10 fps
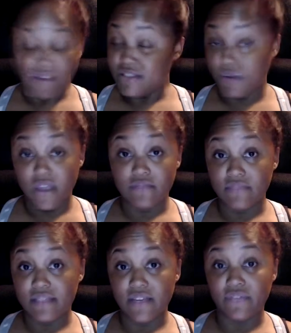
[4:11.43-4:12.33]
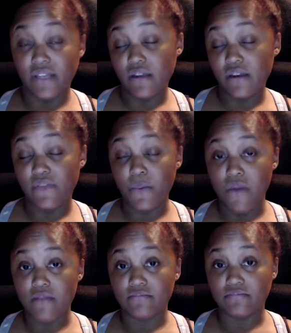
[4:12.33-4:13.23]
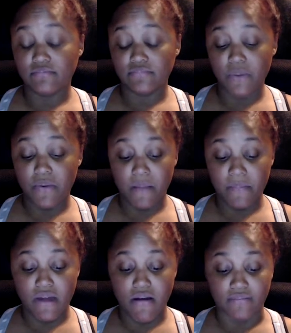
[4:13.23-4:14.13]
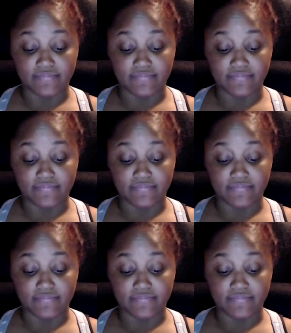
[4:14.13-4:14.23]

So yeah, I definitely could if you want. No problem at all.